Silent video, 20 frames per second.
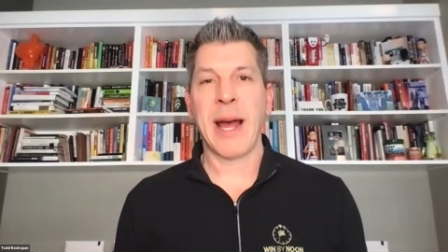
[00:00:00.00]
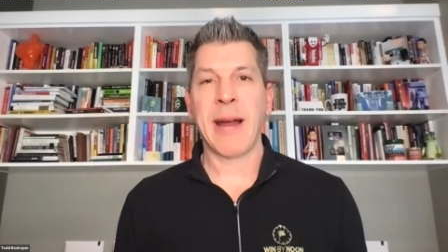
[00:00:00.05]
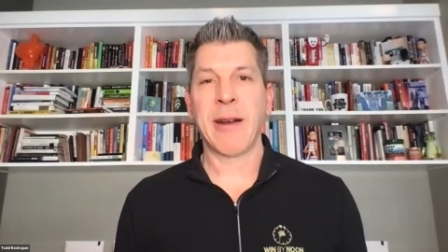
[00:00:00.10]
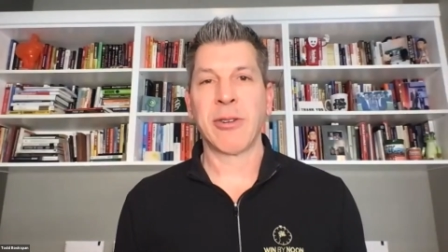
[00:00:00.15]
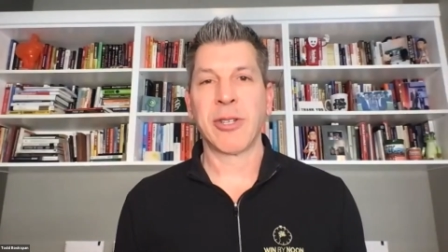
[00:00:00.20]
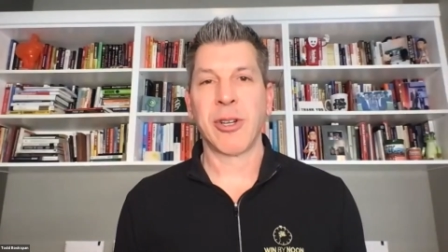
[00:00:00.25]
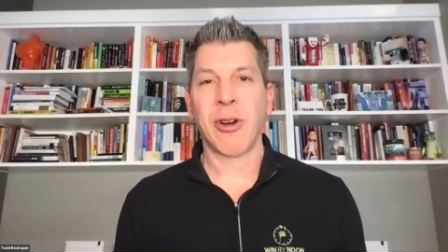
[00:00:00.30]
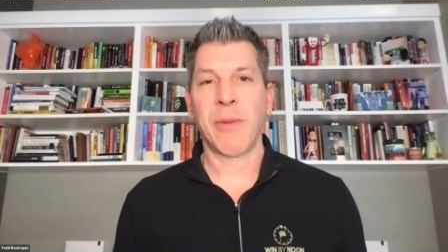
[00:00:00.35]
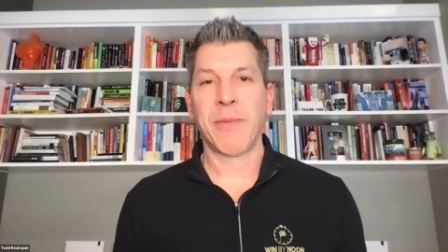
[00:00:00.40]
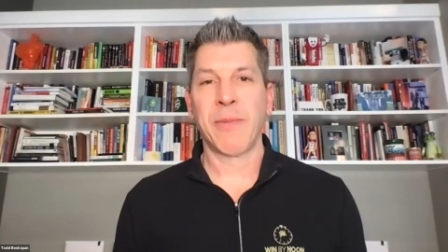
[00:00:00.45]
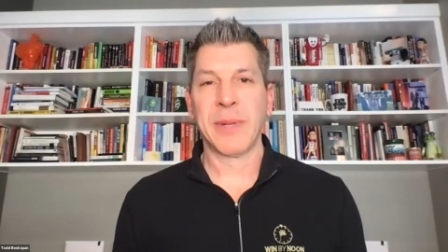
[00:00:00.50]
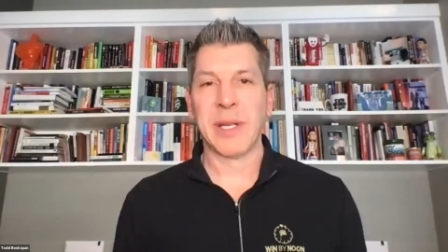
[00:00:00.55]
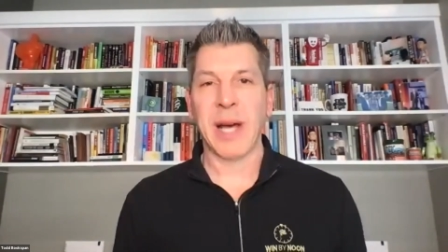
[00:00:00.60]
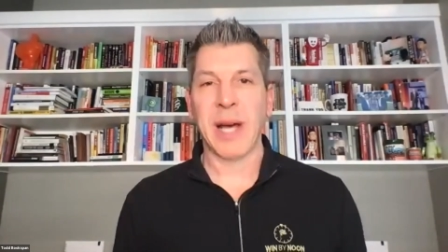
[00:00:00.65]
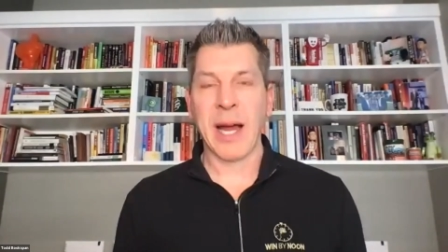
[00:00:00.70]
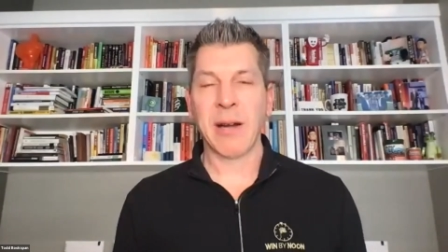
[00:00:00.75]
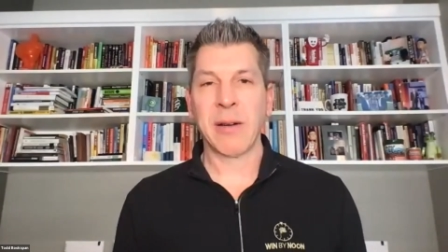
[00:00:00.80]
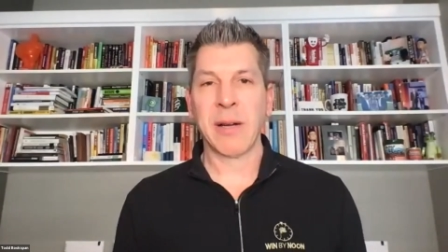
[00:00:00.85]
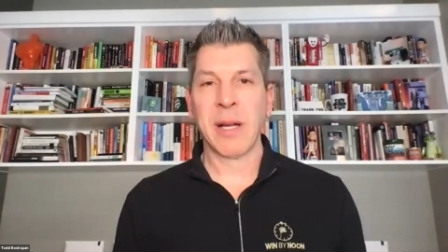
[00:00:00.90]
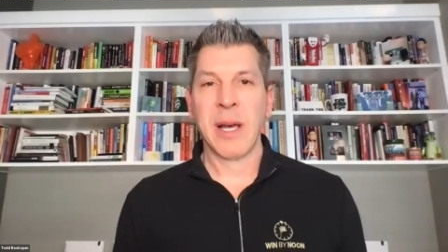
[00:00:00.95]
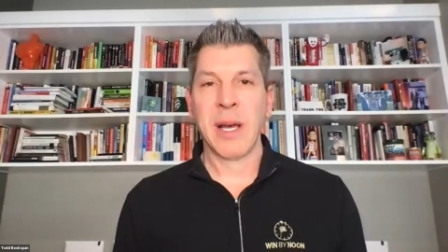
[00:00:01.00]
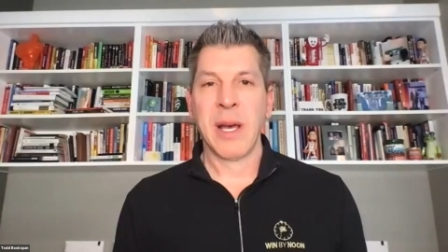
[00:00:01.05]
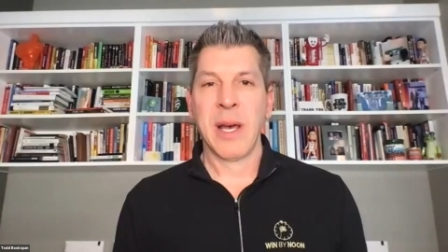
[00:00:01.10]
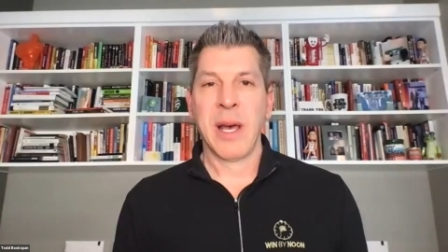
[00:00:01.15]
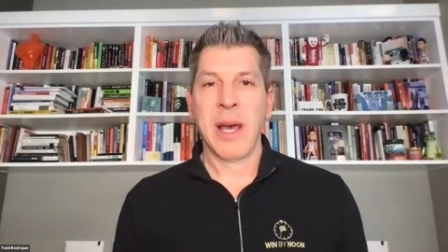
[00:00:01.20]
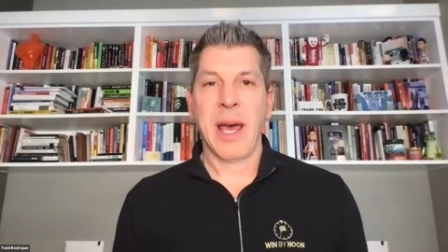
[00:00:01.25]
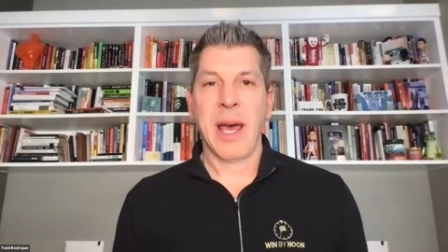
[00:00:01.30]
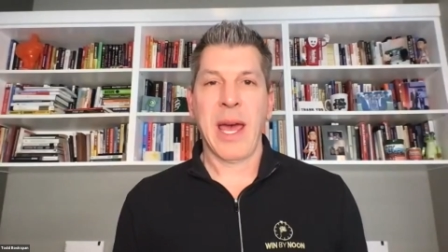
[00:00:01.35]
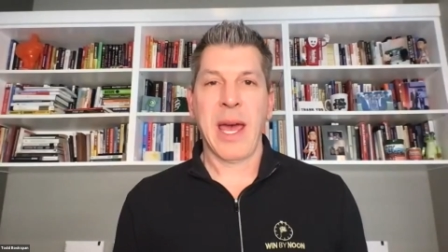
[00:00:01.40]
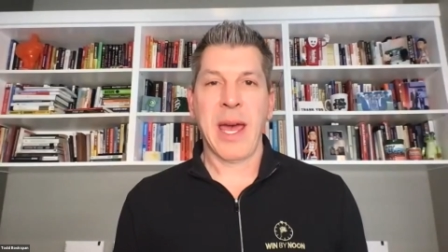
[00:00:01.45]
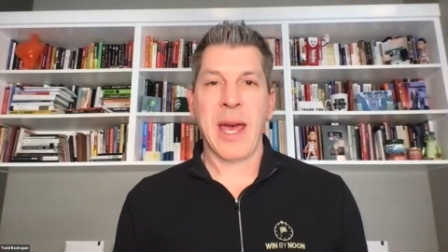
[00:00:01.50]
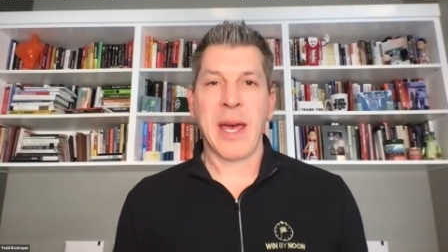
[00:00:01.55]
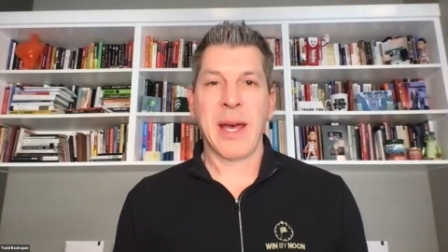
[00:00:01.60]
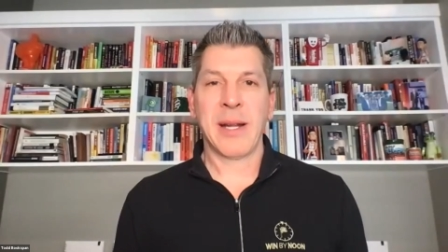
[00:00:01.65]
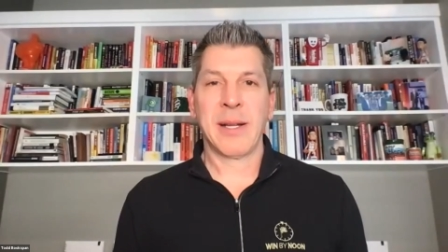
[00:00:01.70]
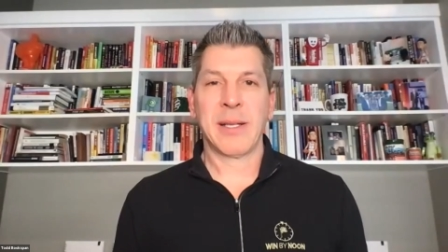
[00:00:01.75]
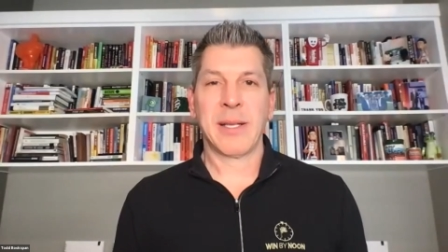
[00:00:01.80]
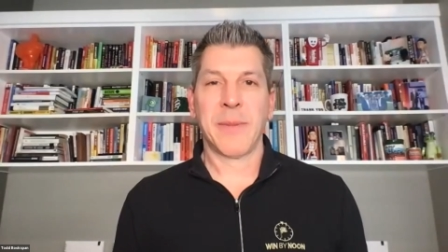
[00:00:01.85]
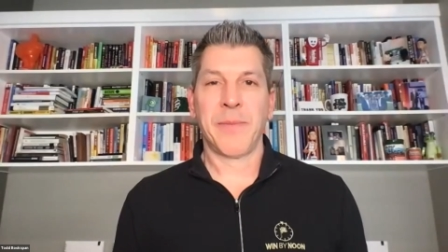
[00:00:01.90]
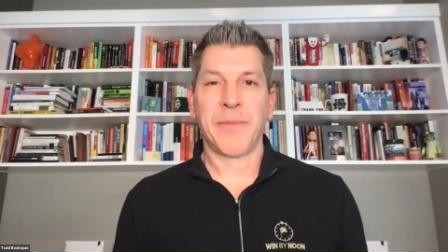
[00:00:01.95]
Iron sharpens iron mm-hmm.
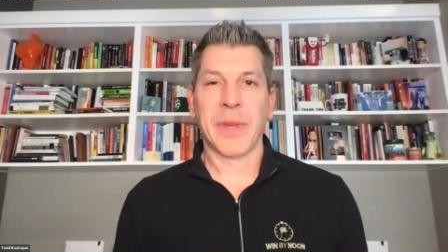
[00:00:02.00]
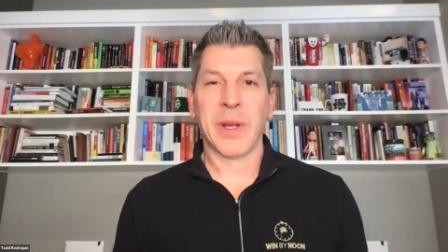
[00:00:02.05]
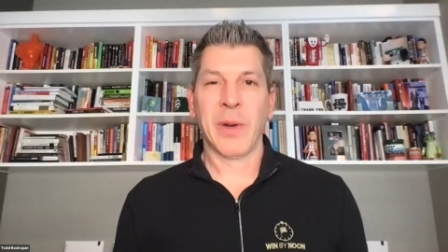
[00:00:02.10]
and